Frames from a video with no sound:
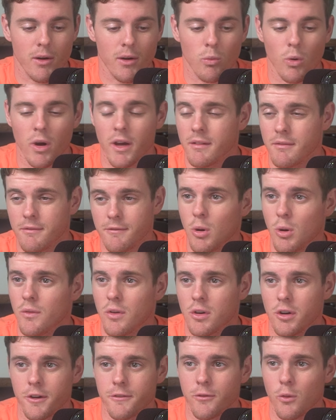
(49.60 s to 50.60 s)
in what,
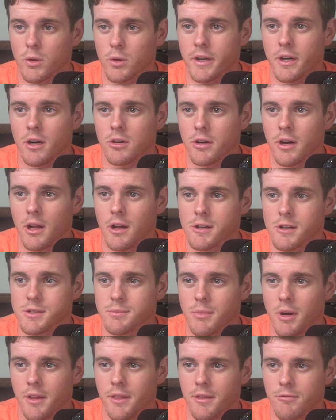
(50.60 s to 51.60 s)
$1,200 to $1,400 a
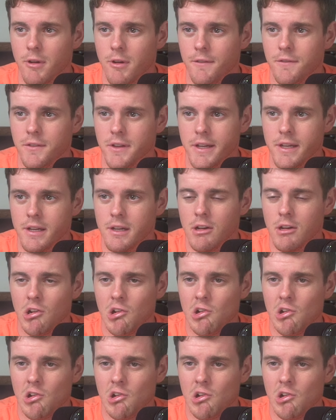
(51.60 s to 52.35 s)
month roughly?